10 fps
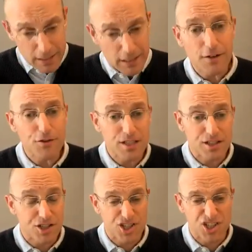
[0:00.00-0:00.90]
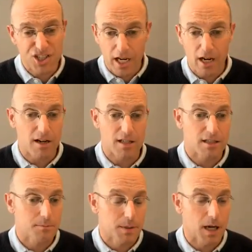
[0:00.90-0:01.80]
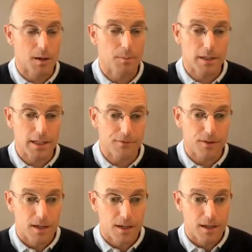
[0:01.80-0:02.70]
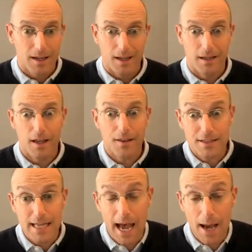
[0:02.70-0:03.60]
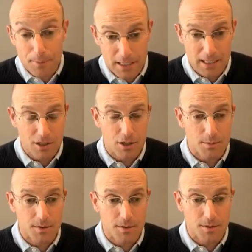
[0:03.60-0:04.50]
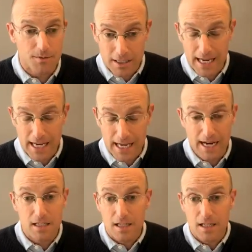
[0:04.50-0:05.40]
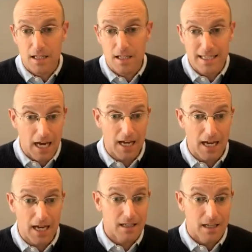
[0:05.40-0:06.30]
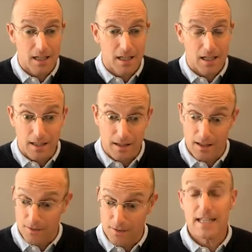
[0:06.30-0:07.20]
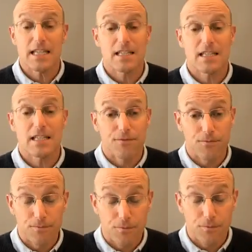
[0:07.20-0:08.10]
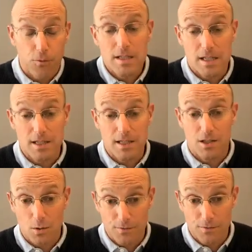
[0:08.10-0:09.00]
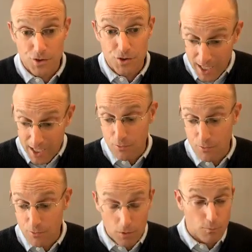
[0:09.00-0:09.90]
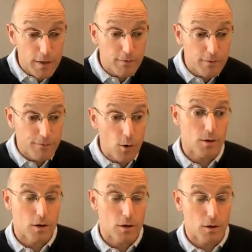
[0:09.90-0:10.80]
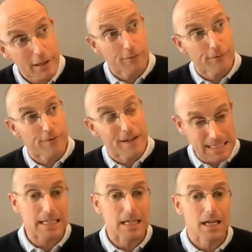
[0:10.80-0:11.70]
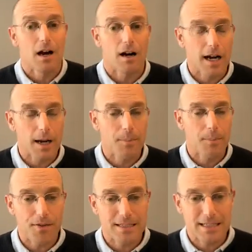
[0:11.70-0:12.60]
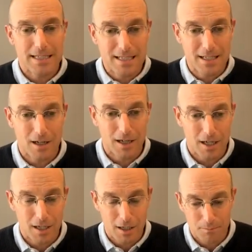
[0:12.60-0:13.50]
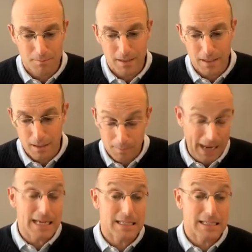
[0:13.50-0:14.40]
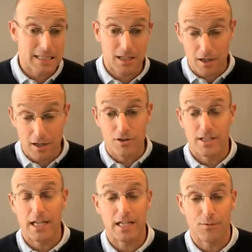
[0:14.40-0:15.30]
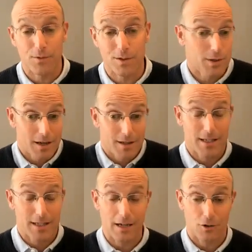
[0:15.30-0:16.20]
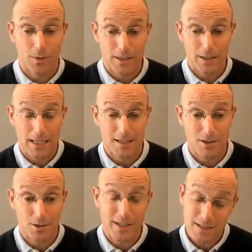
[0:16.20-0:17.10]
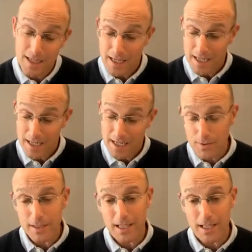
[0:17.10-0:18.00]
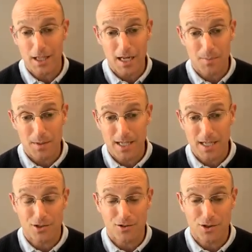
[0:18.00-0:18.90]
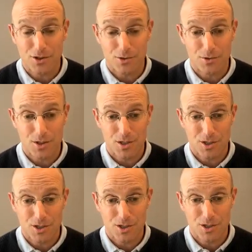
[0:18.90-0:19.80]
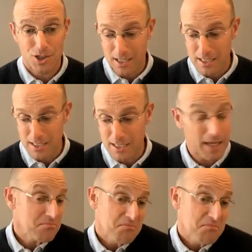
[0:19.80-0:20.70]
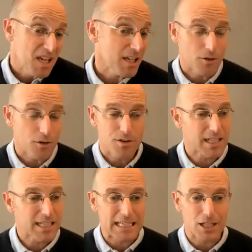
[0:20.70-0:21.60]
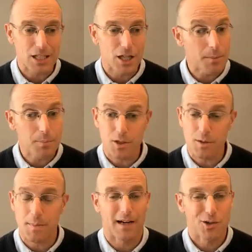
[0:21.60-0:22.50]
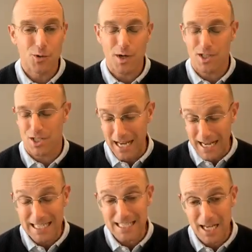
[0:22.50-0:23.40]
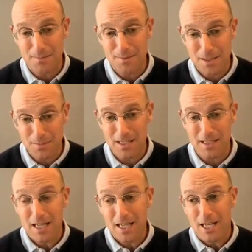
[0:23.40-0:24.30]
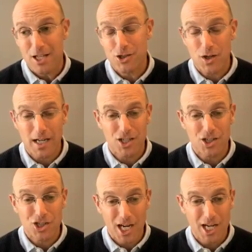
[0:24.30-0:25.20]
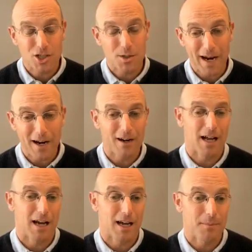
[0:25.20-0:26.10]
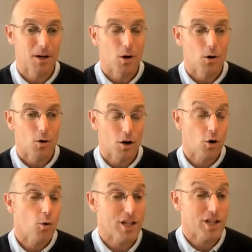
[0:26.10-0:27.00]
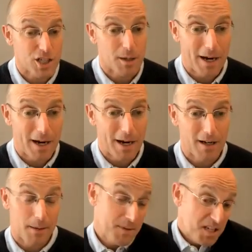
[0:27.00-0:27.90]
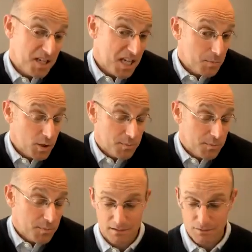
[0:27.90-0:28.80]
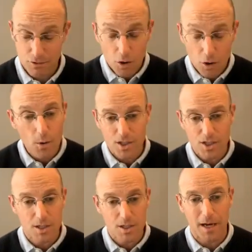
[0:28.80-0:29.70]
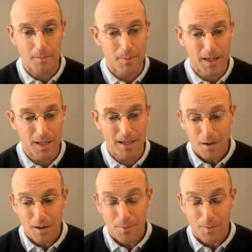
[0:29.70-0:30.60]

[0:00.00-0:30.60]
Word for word: levels that just scare us beyond belief, and nothing's happening in terms of heart attacks and dying, like if that doesn't force us to sort of change or refocus or revisit our hypotheses and our and our and our biases and our understanding of what's going on, then I don't know what does. So it's it's really got a lot of potential to to shake things up. And, you know, it's going to get a lot of pushback, no question. Anytime something is trying to change a paradigm or question a paradigm, it gets pushback, no question about it. But